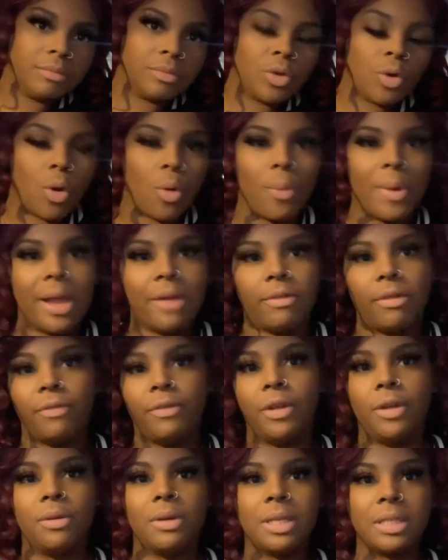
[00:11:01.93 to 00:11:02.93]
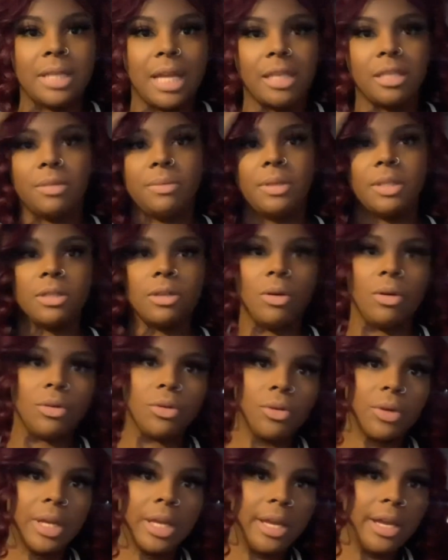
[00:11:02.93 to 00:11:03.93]
do a wig review because that's what's
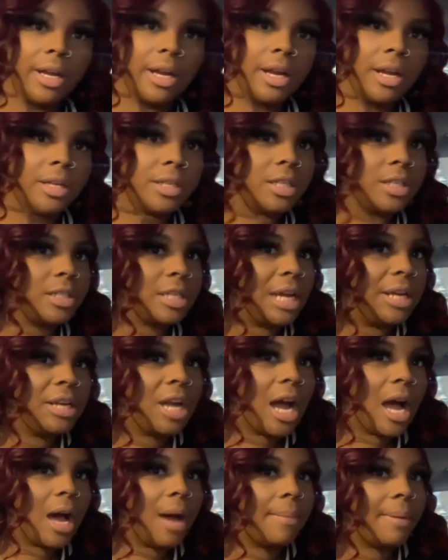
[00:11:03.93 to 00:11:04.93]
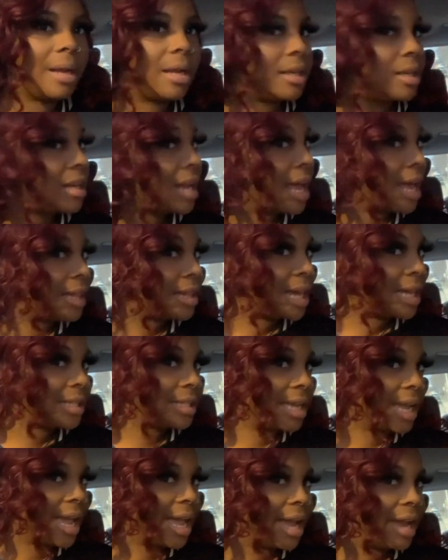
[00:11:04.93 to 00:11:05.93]
going on here to show y'all how I, I
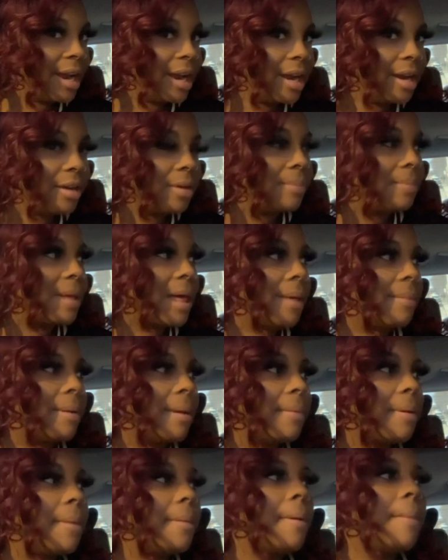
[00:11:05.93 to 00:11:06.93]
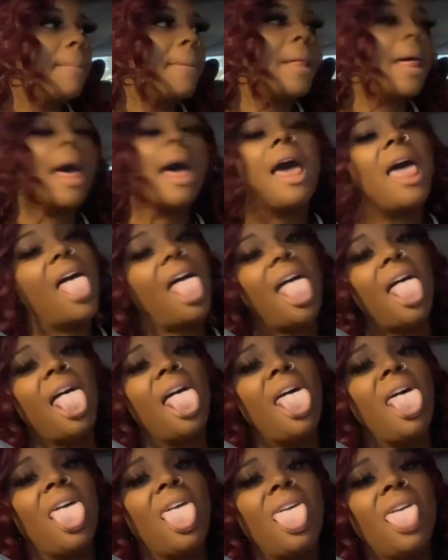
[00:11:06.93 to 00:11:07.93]
like the hair, blah blah blah blah blah.
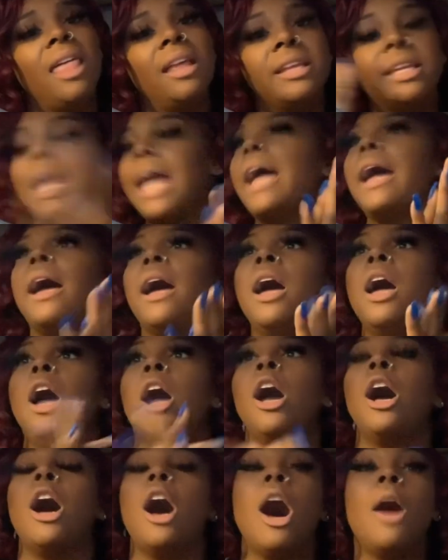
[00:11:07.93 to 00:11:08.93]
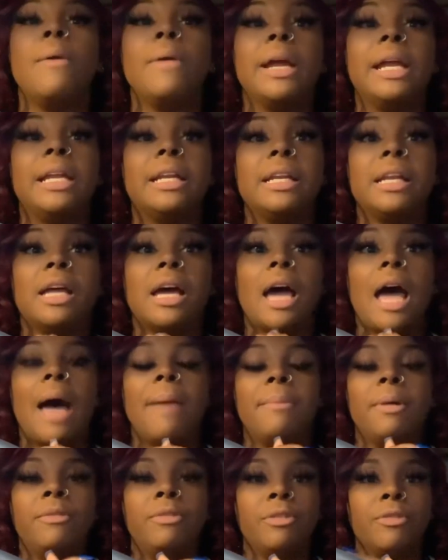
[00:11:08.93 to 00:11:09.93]
Yeah. Oh, and
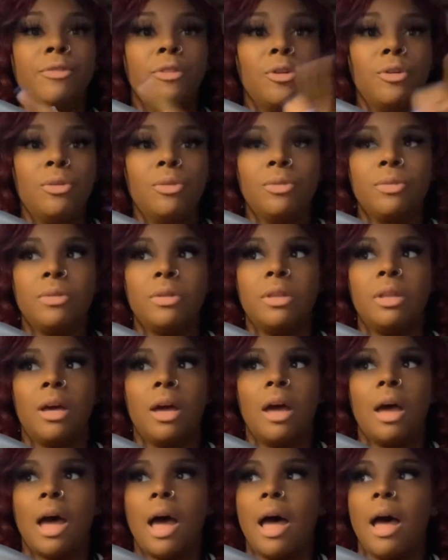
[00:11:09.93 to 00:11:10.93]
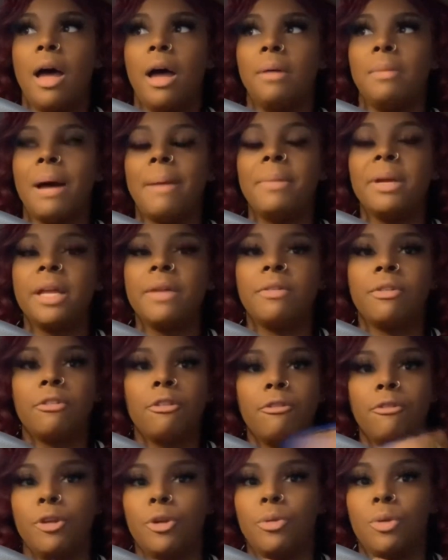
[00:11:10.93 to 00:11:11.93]
I'm gonna review the. Um, I'm gonna give
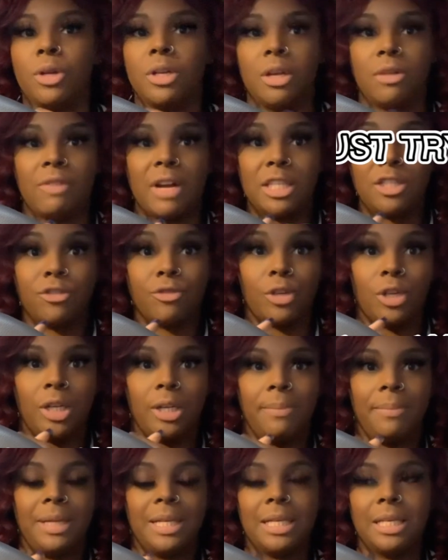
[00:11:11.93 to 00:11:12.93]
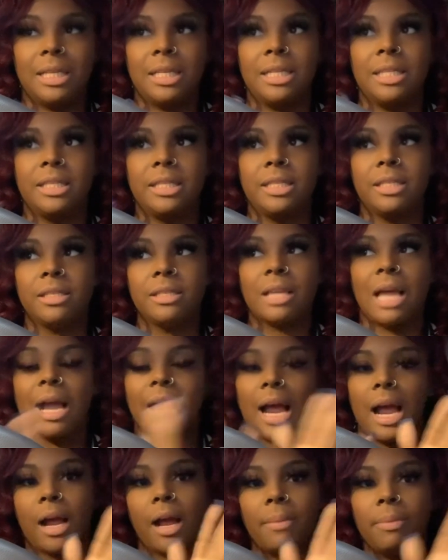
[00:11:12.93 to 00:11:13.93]
a review on the restaurant because
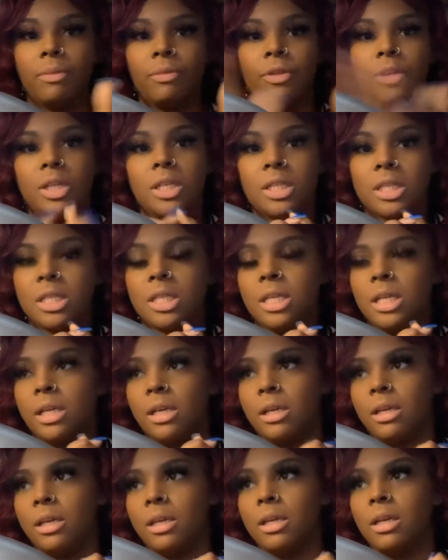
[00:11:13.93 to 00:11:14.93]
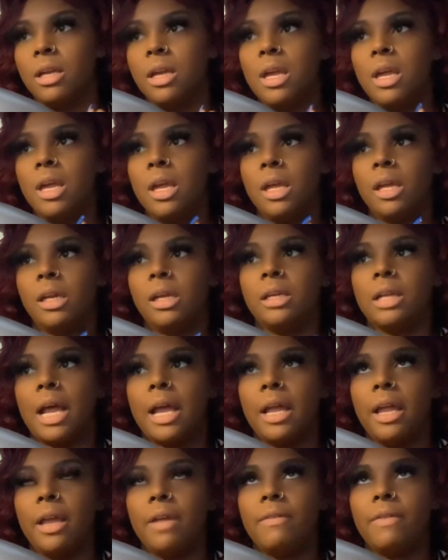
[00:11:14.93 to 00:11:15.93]
I got a couple fish in there, and
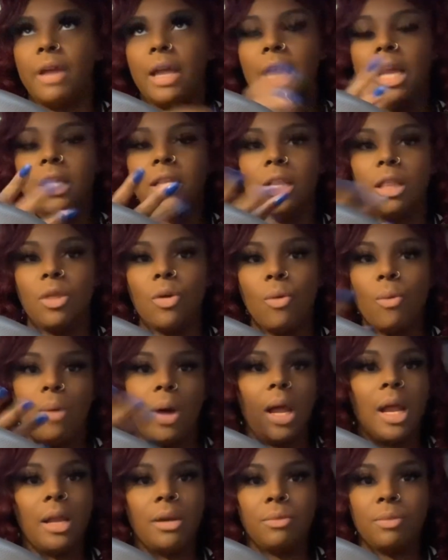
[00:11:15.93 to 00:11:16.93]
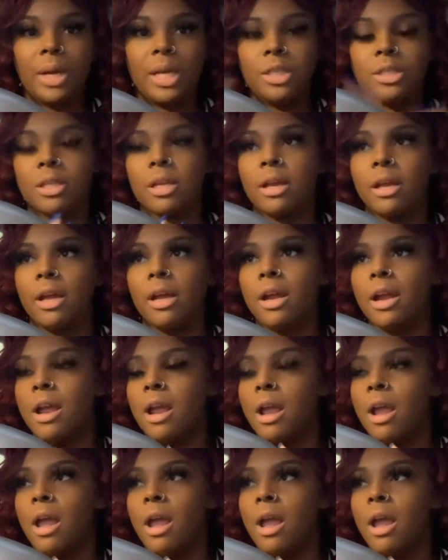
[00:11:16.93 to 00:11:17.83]
I even had the little wine waiter